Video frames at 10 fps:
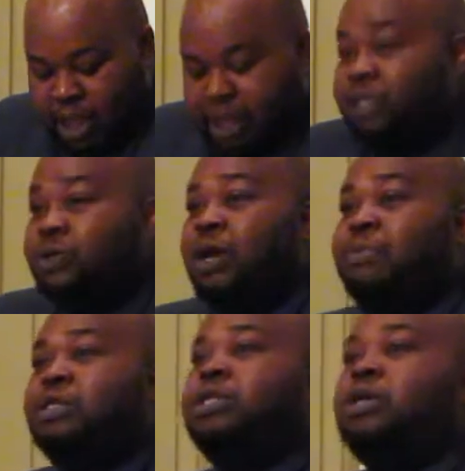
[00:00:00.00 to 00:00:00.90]
Issue
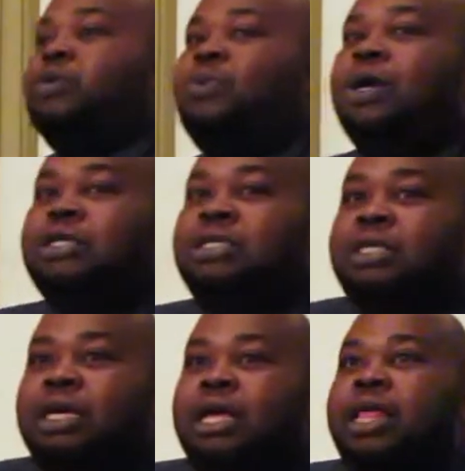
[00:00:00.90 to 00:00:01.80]
number two
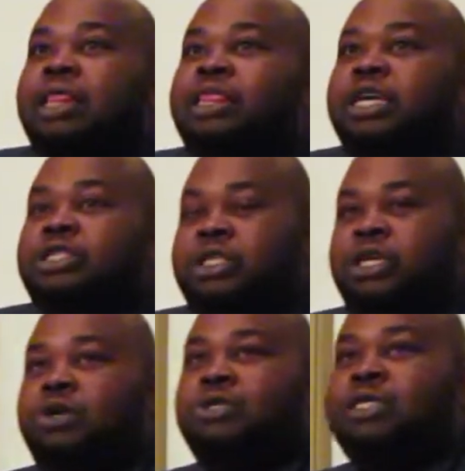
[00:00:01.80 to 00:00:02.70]
was their
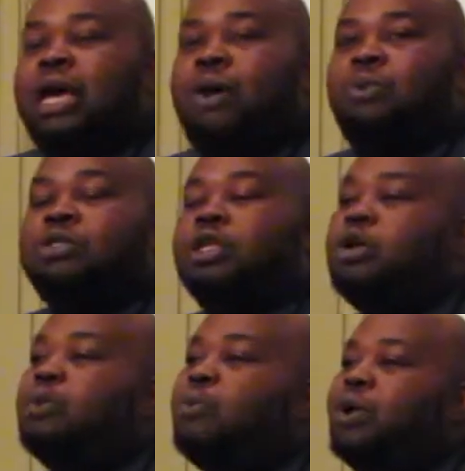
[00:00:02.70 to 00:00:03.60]
skill set was a
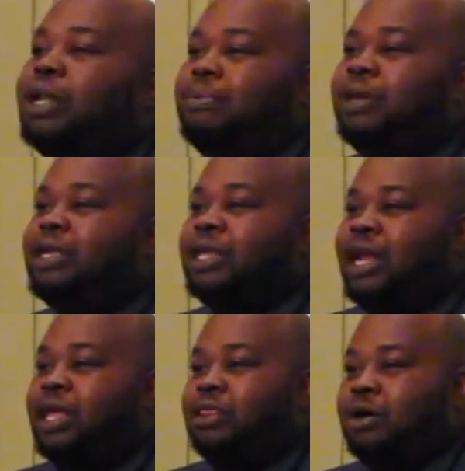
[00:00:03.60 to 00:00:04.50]
little more limited than
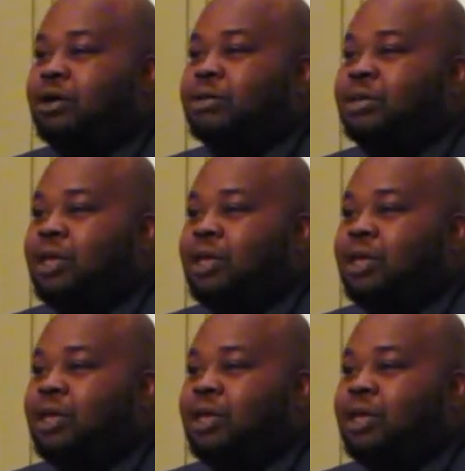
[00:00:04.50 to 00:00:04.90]
I thought.